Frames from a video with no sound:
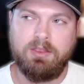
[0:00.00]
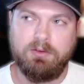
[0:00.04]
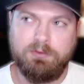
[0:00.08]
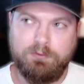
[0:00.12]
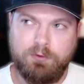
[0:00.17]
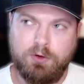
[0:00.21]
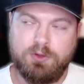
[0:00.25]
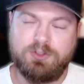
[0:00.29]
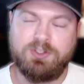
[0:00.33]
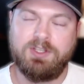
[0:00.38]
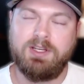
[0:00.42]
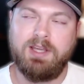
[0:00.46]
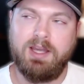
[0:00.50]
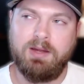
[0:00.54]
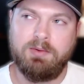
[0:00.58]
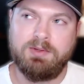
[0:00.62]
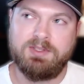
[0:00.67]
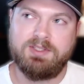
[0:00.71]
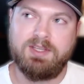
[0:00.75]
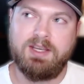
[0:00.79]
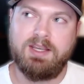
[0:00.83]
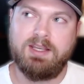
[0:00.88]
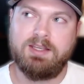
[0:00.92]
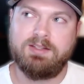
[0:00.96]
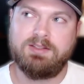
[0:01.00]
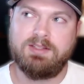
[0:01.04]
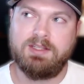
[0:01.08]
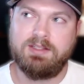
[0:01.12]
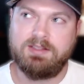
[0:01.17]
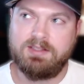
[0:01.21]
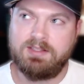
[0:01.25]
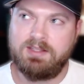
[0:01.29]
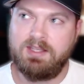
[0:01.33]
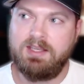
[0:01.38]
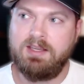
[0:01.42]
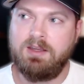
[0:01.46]
the first thing I would say is
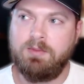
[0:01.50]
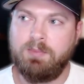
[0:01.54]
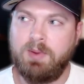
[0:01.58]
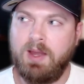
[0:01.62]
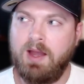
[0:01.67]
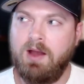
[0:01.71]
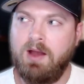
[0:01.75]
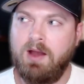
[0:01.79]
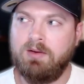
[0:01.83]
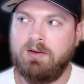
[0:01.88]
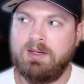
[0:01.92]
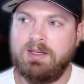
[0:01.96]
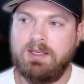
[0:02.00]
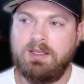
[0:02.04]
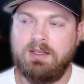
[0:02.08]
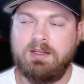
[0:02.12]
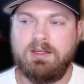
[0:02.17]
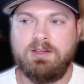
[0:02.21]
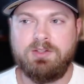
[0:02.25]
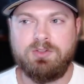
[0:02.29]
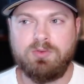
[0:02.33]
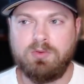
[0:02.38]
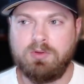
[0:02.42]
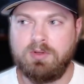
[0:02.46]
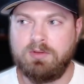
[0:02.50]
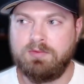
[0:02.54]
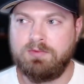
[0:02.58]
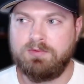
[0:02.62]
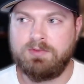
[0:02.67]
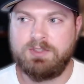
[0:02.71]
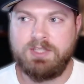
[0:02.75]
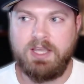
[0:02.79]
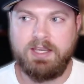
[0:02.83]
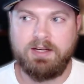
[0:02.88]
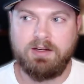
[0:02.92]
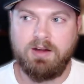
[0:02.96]
think about any sort
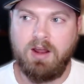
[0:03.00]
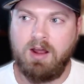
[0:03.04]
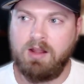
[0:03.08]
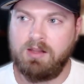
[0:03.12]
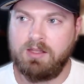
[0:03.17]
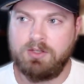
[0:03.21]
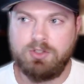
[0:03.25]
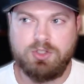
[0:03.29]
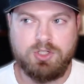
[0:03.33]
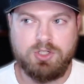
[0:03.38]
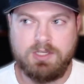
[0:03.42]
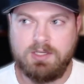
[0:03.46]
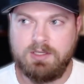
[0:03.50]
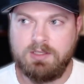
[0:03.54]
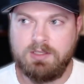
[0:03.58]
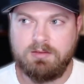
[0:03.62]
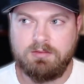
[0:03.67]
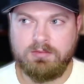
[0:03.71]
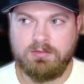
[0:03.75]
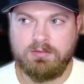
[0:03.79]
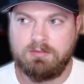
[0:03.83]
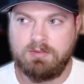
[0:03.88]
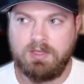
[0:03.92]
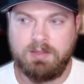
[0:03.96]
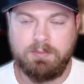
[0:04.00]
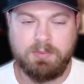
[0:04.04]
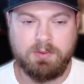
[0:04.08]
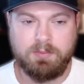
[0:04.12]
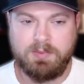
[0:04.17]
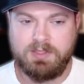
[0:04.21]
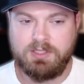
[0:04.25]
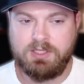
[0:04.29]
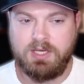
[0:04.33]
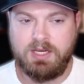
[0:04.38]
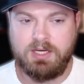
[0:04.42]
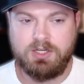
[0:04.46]
of technology
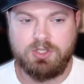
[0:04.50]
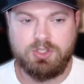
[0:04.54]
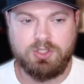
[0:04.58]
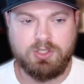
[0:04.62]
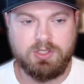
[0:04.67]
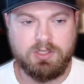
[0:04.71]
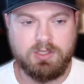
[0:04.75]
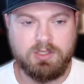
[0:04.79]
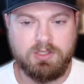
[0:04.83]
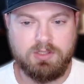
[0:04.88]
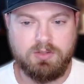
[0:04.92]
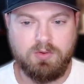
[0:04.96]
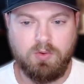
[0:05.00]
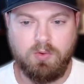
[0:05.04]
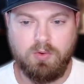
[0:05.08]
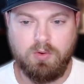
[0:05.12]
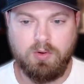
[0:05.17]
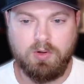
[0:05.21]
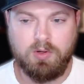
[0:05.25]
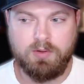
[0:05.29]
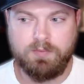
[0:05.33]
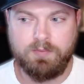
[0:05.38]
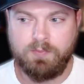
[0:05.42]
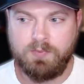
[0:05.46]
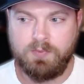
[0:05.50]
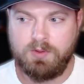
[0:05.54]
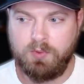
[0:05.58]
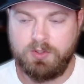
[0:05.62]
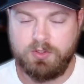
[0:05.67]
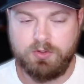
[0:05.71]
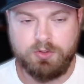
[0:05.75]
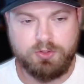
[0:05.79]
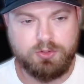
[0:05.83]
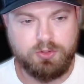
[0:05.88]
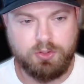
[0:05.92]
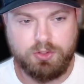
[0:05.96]
implementation, or
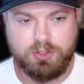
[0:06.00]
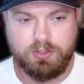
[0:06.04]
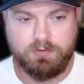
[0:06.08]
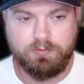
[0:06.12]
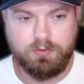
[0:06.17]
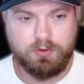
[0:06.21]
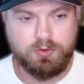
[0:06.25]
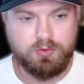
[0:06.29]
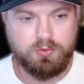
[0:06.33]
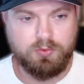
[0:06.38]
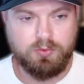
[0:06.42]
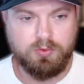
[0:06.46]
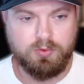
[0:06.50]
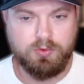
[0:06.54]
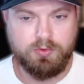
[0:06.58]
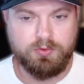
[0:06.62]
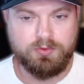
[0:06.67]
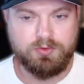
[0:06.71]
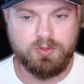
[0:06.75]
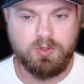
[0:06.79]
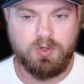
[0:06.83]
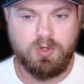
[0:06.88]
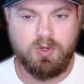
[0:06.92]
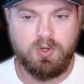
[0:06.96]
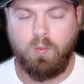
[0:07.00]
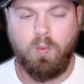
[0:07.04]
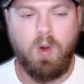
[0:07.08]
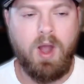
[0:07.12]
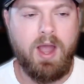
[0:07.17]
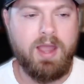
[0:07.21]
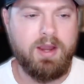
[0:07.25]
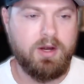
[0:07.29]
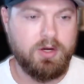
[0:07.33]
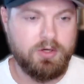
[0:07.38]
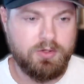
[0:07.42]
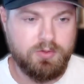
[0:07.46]
when you're searching for tools,
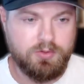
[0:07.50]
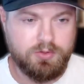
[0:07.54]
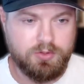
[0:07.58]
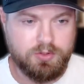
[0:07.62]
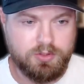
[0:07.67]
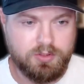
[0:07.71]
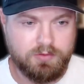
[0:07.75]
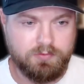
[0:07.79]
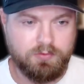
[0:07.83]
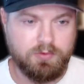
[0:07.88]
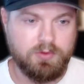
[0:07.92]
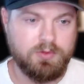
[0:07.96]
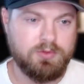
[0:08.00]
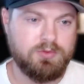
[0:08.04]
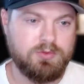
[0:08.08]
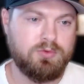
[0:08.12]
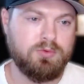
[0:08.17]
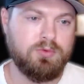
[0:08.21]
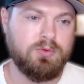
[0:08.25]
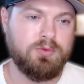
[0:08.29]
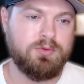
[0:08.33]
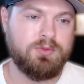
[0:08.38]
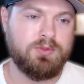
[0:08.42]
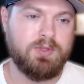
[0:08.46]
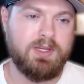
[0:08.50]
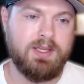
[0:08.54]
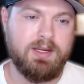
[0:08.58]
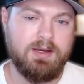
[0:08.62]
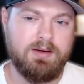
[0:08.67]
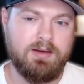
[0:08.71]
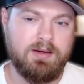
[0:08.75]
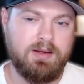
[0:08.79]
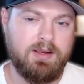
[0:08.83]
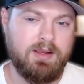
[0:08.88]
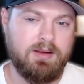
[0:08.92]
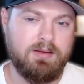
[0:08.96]
why are you searching for those tools?
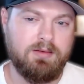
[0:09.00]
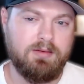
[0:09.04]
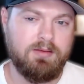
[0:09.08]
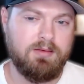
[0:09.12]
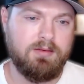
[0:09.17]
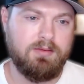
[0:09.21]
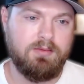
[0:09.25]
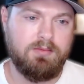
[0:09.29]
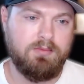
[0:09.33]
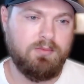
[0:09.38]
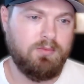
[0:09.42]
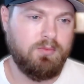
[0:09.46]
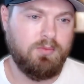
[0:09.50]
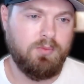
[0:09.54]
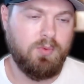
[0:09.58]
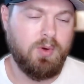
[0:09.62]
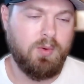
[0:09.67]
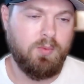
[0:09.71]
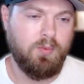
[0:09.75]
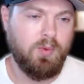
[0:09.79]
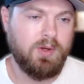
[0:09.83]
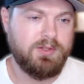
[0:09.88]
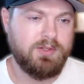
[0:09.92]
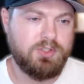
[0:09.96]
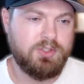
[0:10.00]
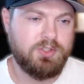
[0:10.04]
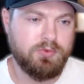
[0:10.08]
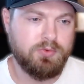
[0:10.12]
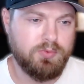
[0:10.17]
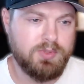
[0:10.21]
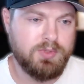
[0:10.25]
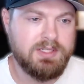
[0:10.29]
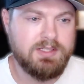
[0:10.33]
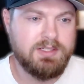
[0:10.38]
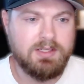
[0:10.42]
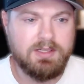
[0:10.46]
And what's your
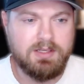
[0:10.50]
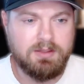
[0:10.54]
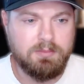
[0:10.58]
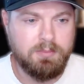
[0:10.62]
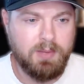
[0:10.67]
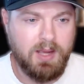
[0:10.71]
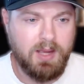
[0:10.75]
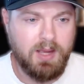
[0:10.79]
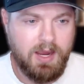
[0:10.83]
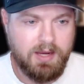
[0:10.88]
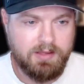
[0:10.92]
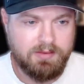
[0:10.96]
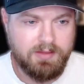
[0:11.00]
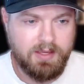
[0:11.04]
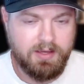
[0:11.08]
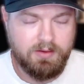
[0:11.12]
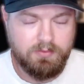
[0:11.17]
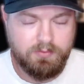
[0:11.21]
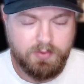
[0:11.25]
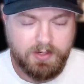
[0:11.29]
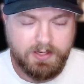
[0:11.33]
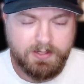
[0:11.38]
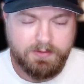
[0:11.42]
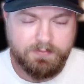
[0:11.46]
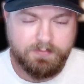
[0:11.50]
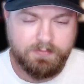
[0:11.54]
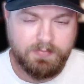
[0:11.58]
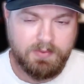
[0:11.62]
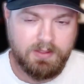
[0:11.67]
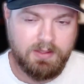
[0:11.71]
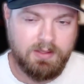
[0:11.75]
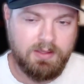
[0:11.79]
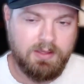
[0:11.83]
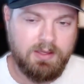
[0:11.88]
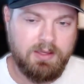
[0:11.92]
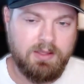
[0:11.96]
reasoning behind that, right?
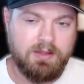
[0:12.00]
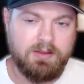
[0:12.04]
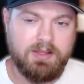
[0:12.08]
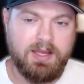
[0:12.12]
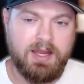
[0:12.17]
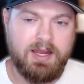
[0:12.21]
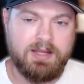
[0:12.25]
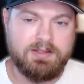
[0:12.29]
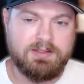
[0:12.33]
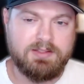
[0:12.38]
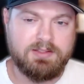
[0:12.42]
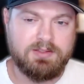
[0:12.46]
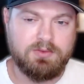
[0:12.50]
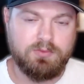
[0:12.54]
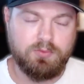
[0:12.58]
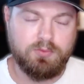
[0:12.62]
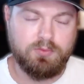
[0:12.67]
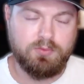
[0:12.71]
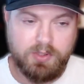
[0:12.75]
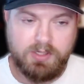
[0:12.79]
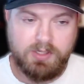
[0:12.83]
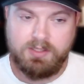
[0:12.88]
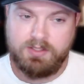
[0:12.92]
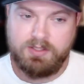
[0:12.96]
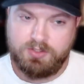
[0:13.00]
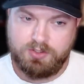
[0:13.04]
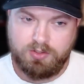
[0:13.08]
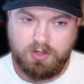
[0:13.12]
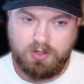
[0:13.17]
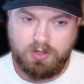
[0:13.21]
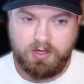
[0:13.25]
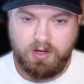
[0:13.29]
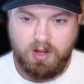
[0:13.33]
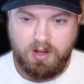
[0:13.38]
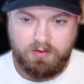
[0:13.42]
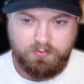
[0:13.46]
That's really
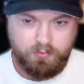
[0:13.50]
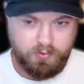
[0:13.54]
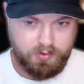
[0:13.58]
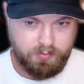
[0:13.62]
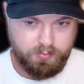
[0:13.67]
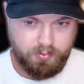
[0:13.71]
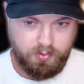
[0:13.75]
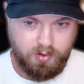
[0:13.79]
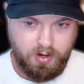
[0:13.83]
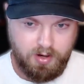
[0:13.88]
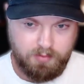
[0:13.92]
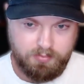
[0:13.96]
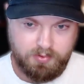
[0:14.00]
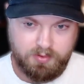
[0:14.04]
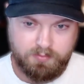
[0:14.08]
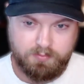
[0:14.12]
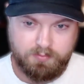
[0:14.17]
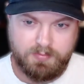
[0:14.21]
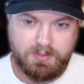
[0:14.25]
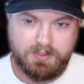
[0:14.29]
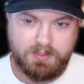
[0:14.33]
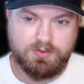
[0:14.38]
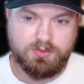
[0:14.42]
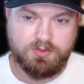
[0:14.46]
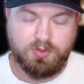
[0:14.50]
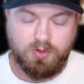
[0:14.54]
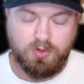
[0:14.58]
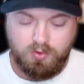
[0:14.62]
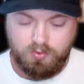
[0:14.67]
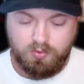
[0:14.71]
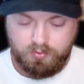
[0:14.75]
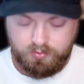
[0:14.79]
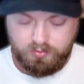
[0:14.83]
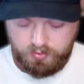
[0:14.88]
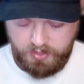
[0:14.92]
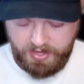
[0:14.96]
starting off with a problem. And
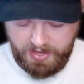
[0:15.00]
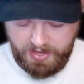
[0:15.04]
so